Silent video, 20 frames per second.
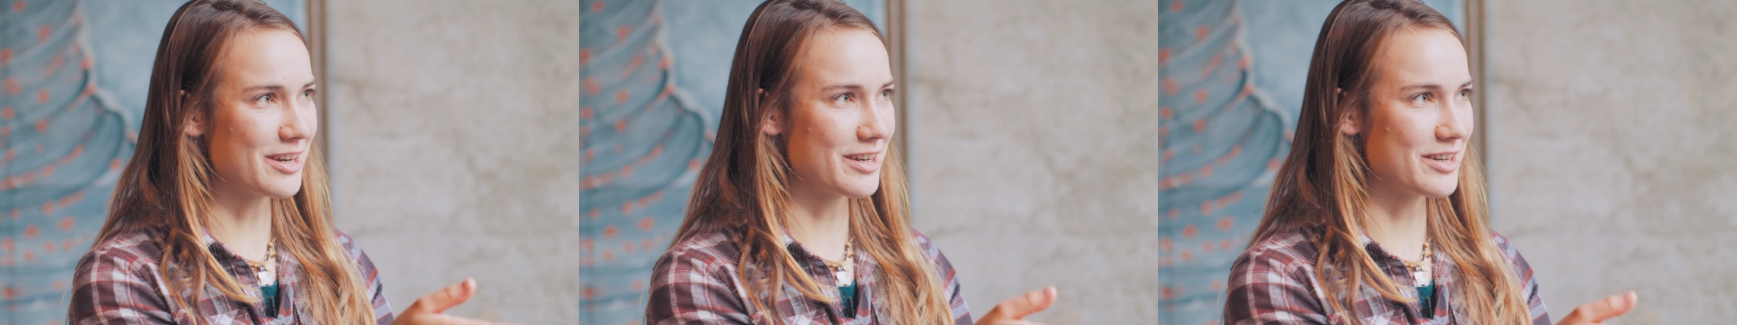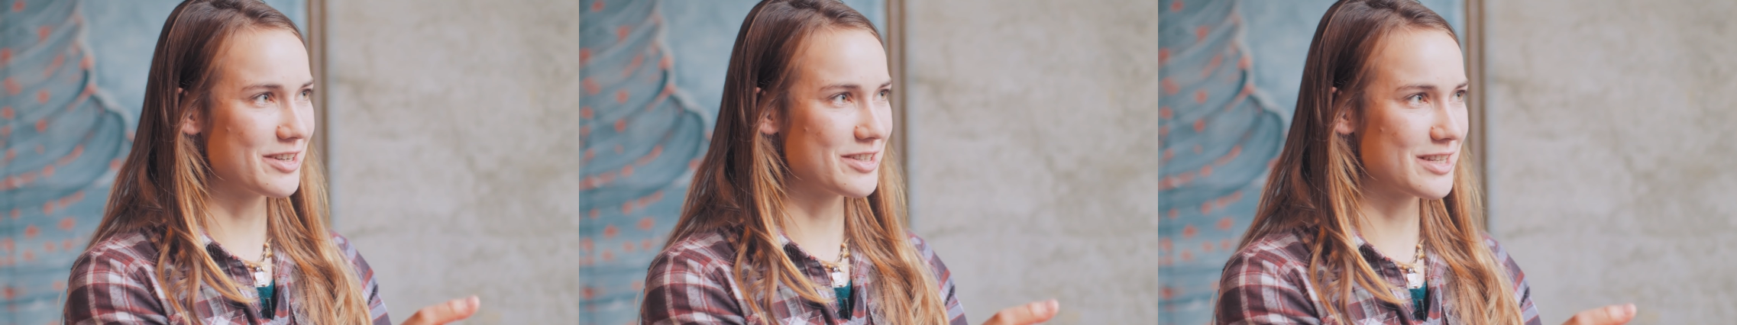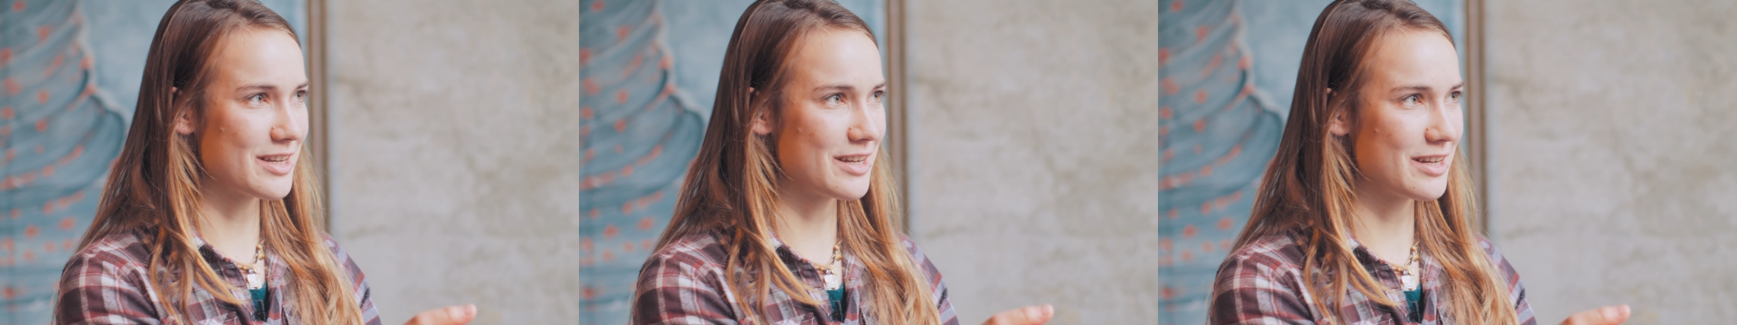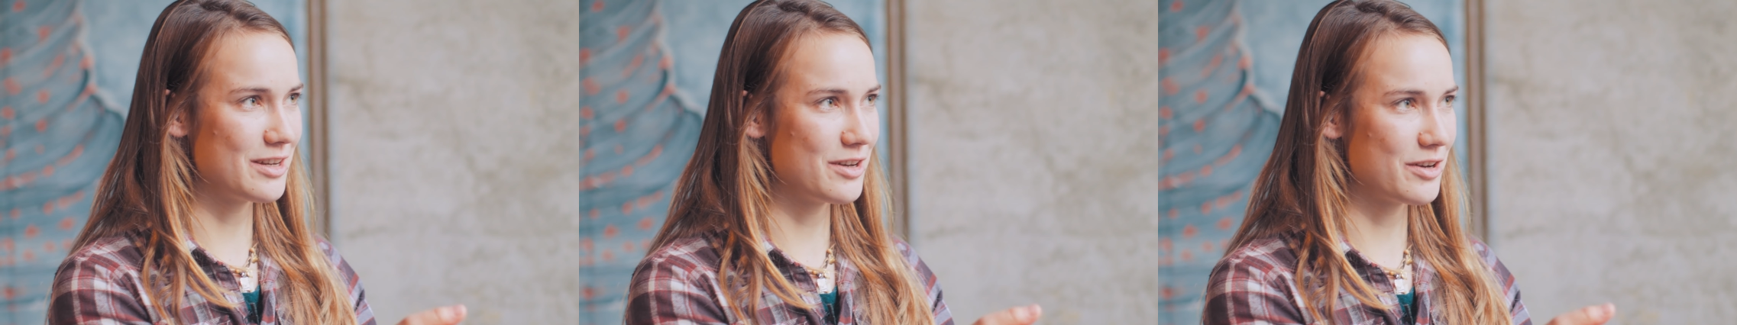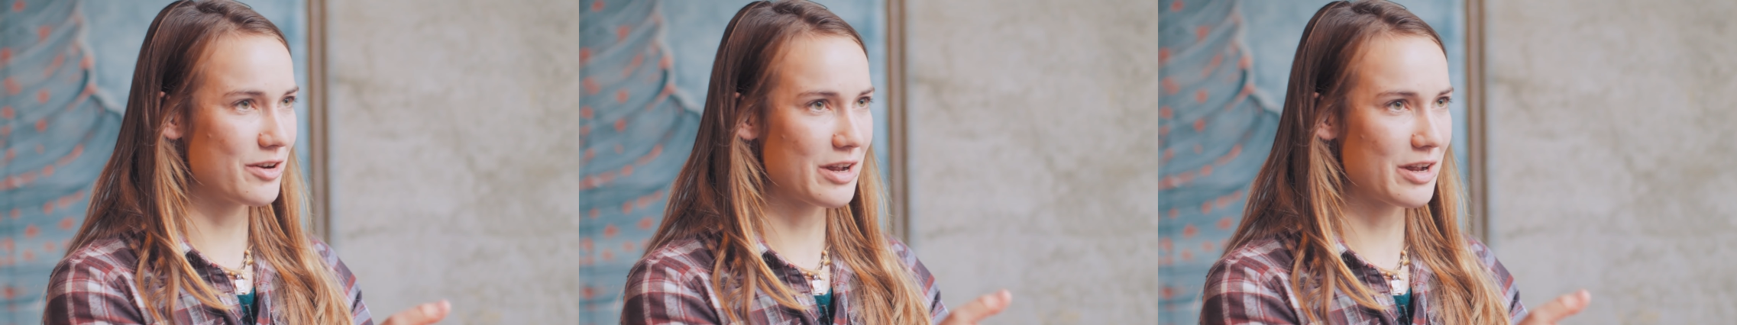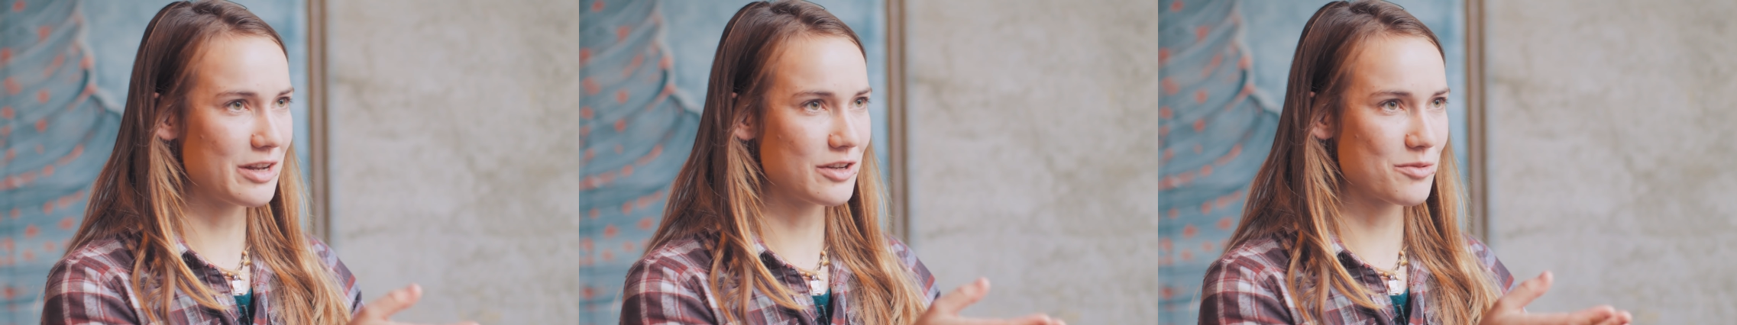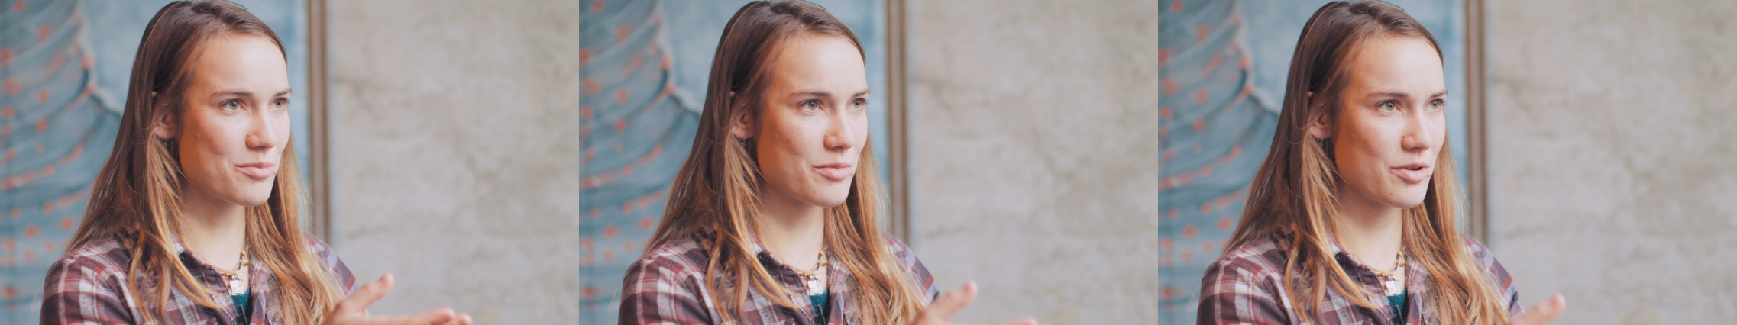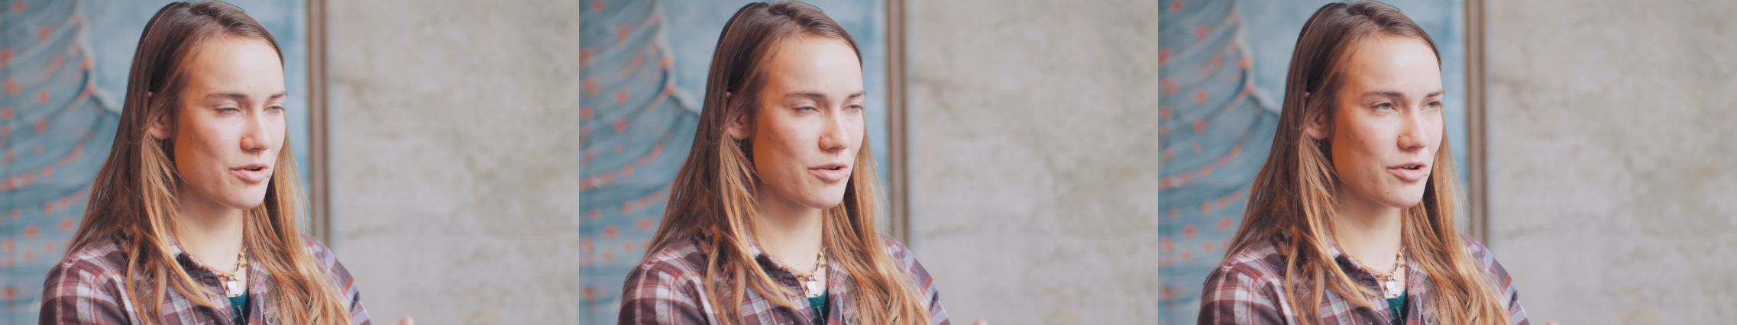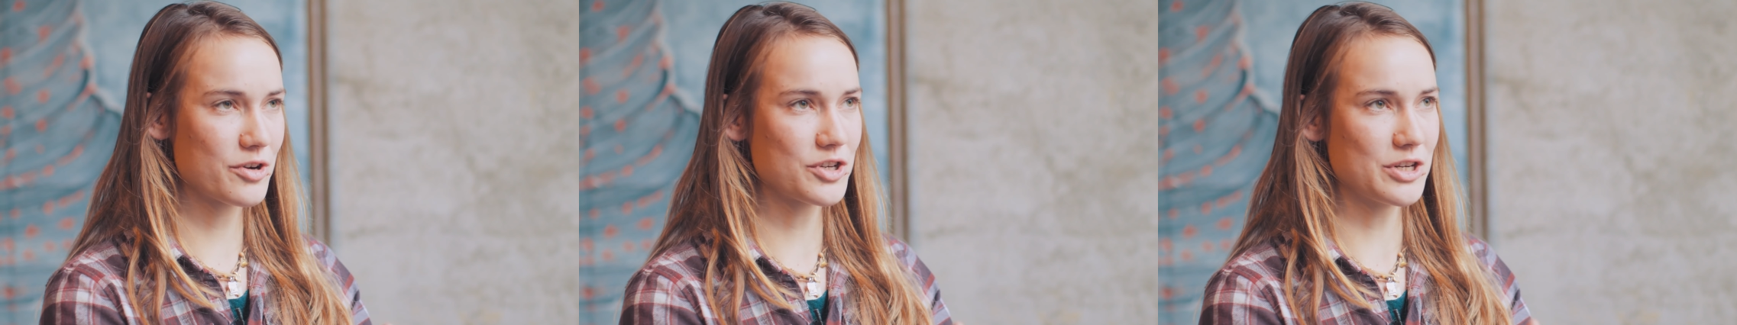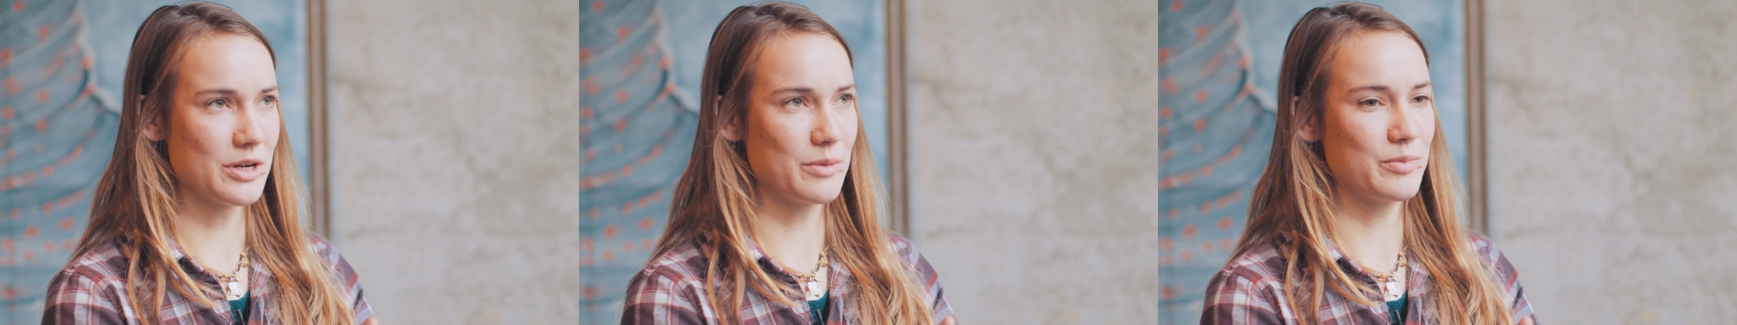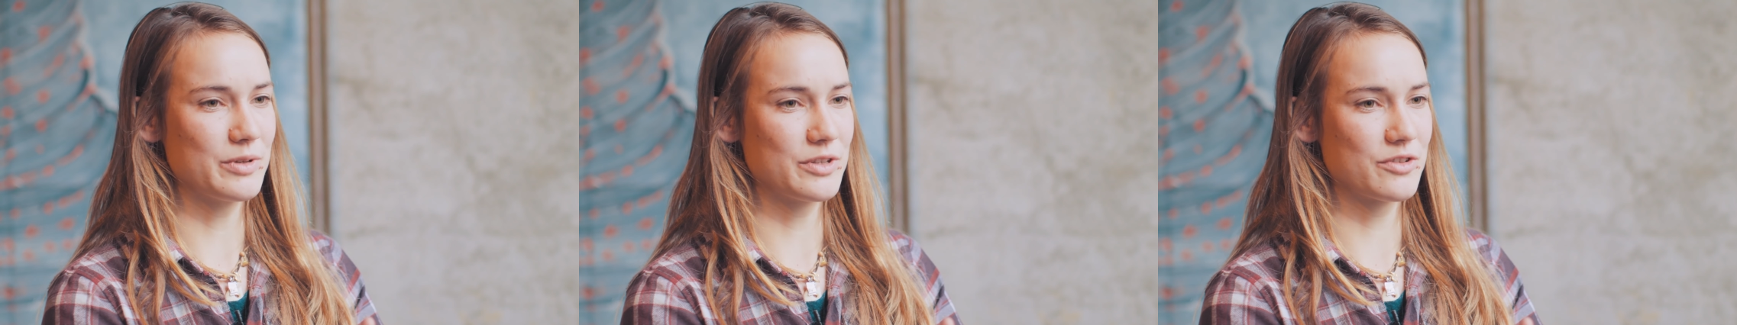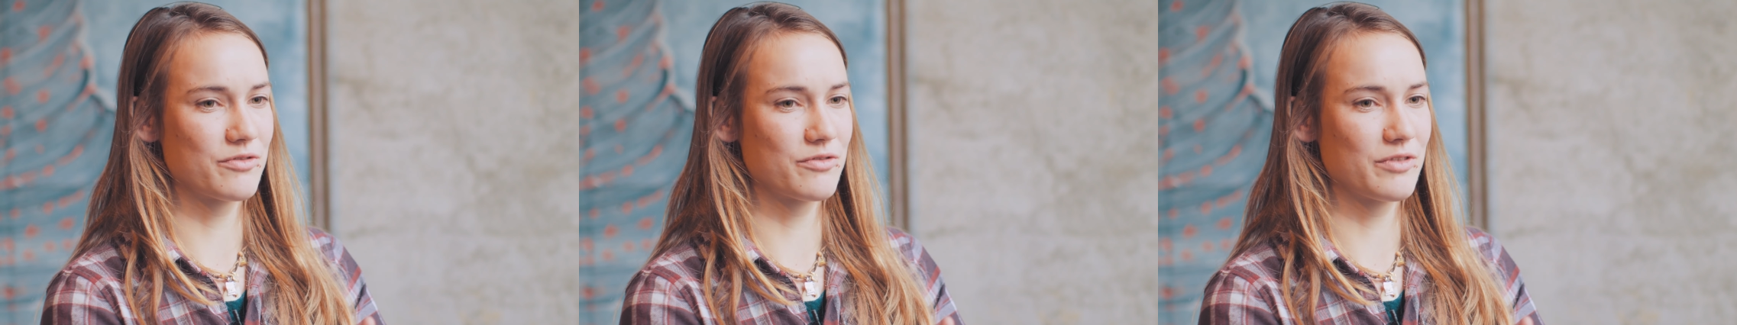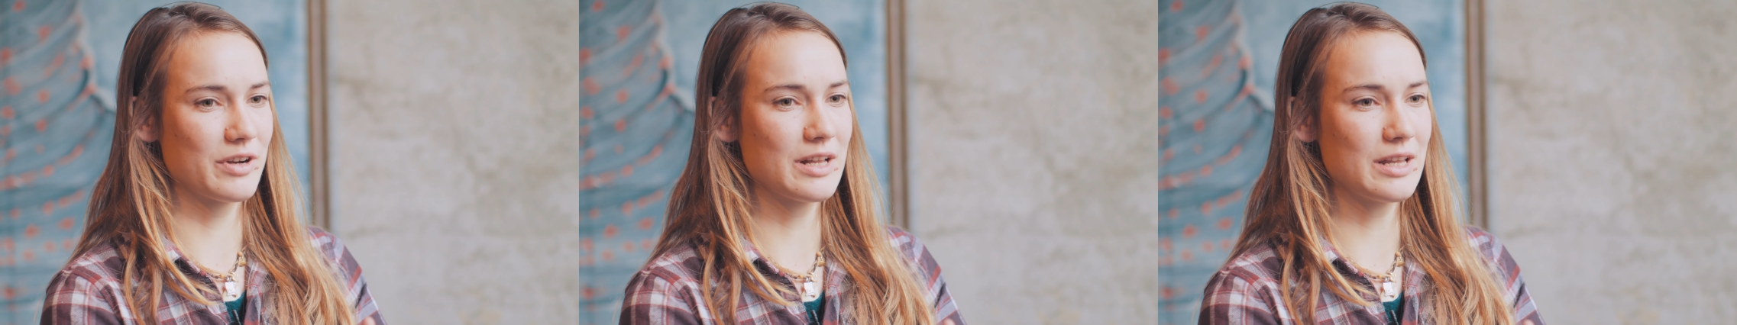You said, you know, entrepreneurship, it's
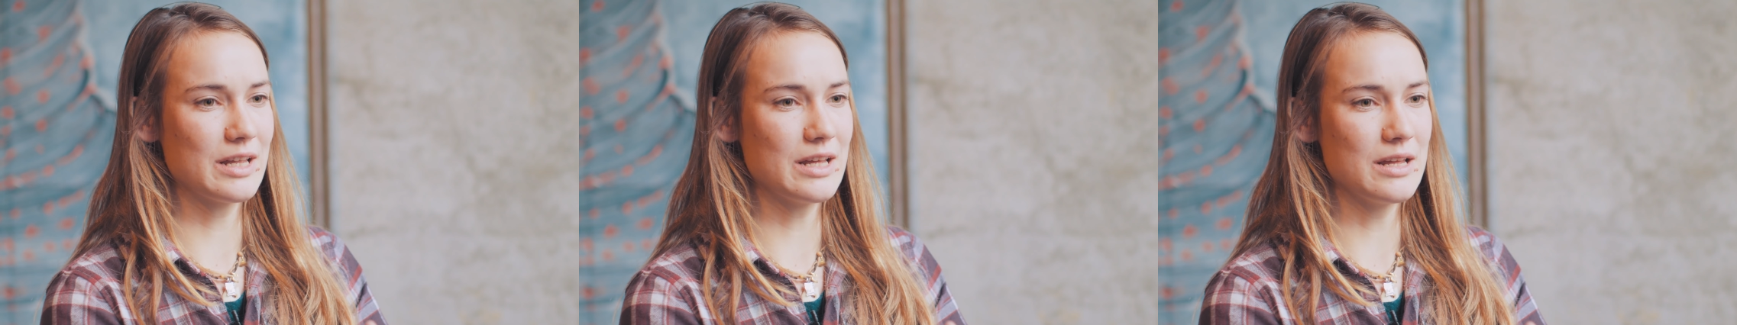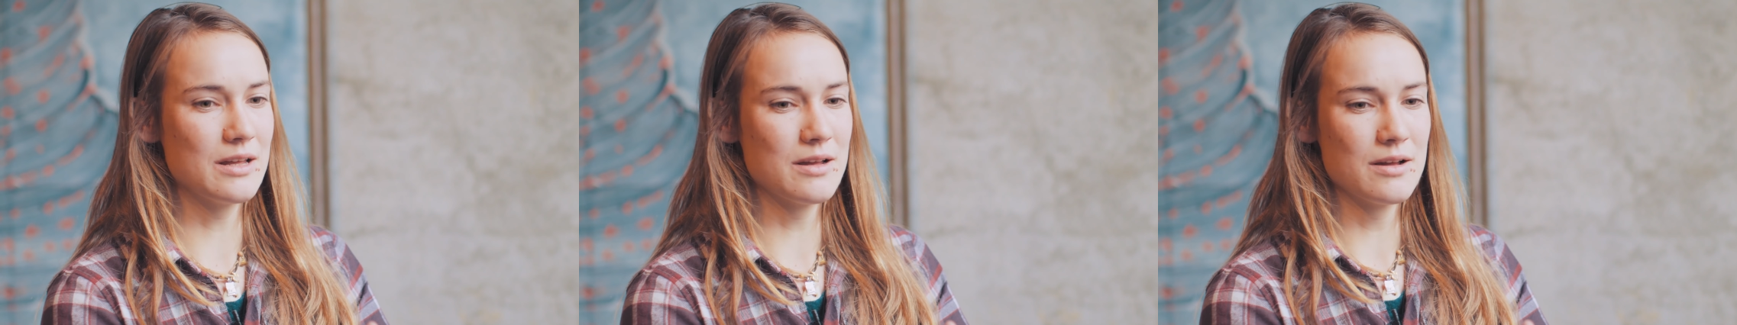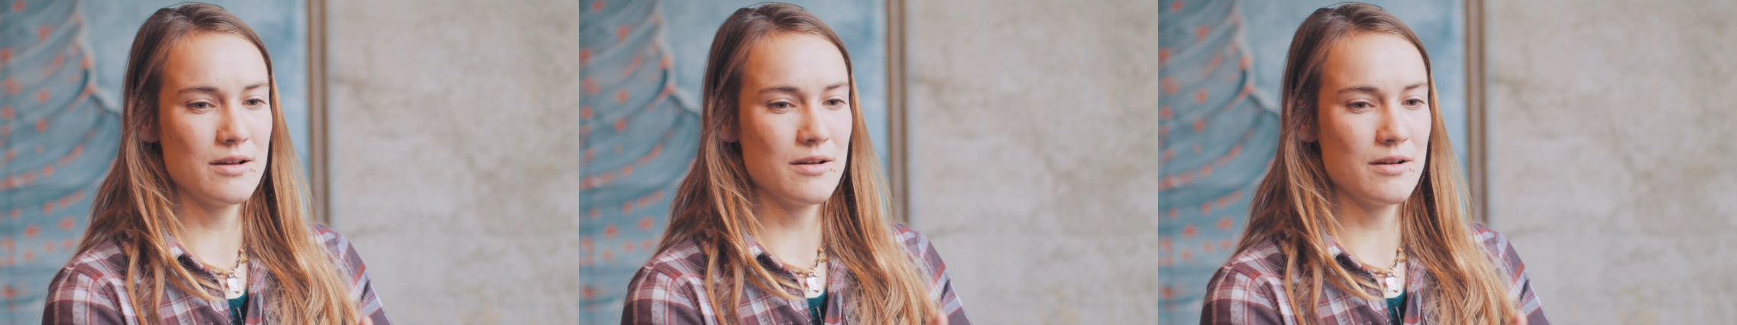really